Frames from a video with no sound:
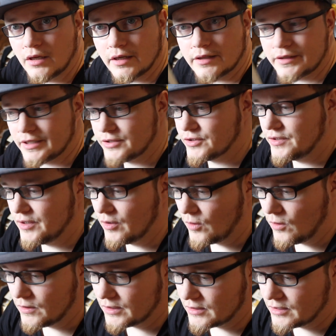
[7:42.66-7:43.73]
attach the
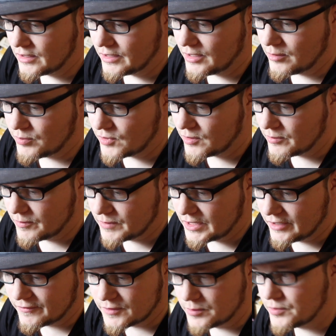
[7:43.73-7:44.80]
holder. And I'll probably
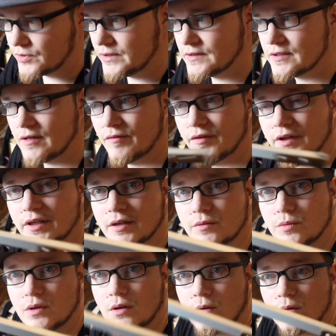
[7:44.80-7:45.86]
have to print something
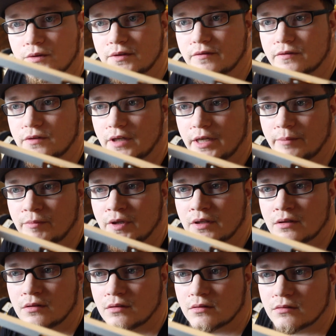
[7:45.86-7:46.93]
that will hold the frame,
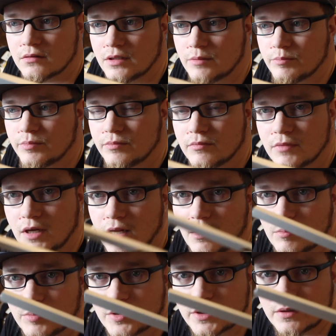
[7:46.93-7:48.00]
and
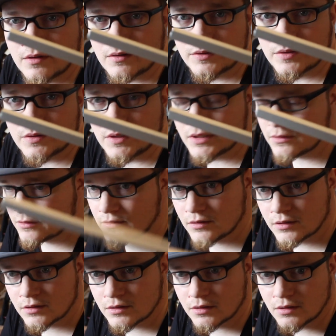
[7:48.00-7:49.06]
I'll put it onto here.
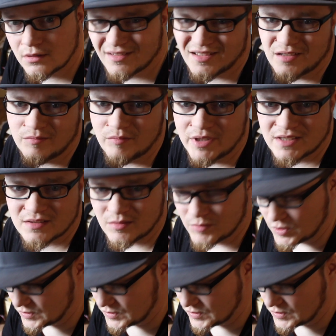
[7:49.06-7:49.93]
It makes the